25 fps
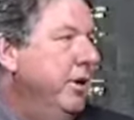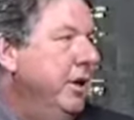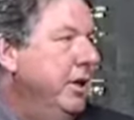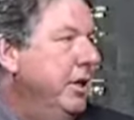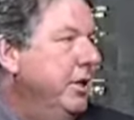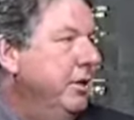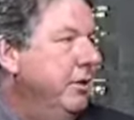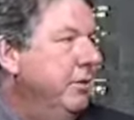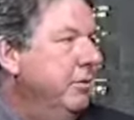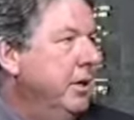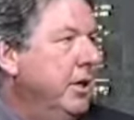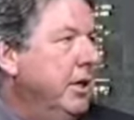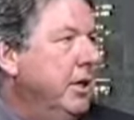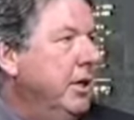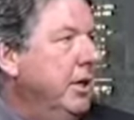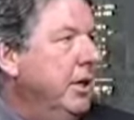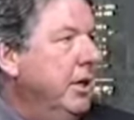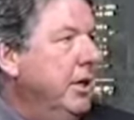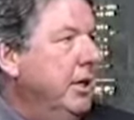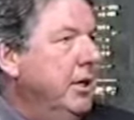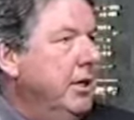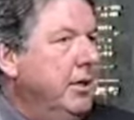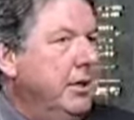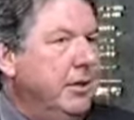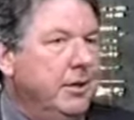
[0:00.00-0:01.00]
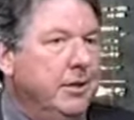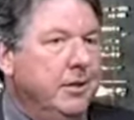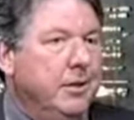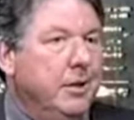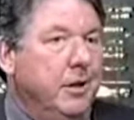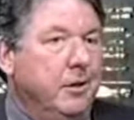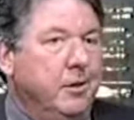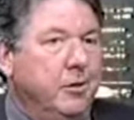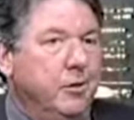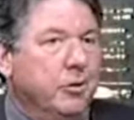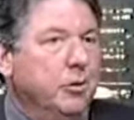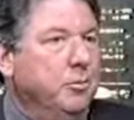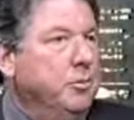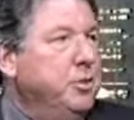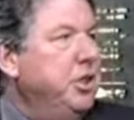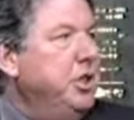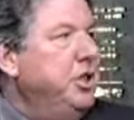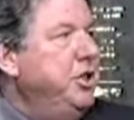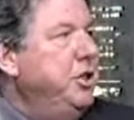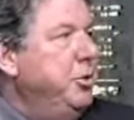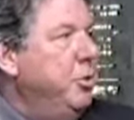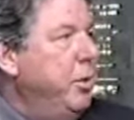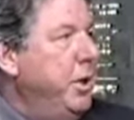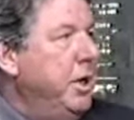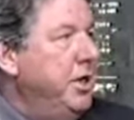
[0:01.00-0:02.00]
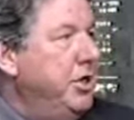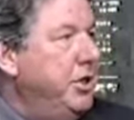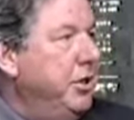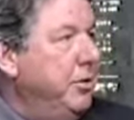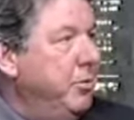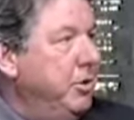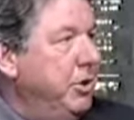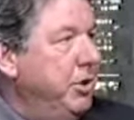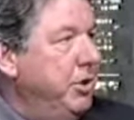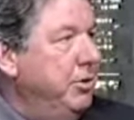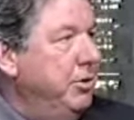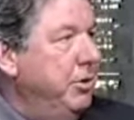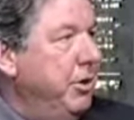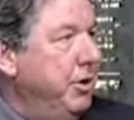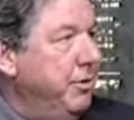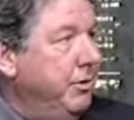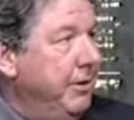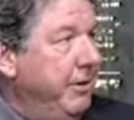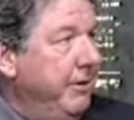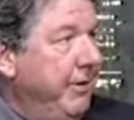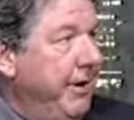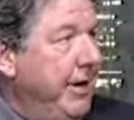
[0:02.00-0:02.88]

into a group situation where 2 or 3